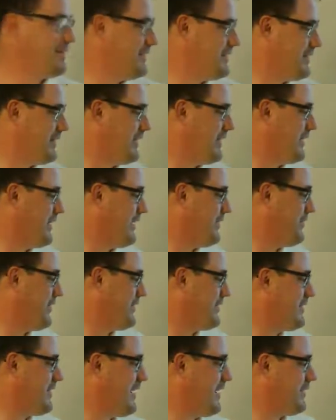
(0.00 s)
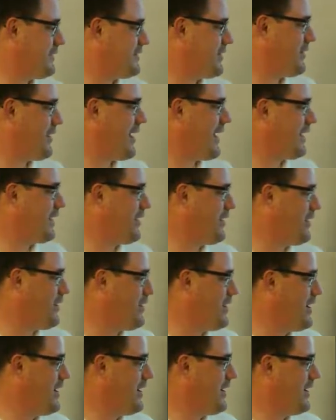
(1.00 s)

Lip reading: See the difference there? So echo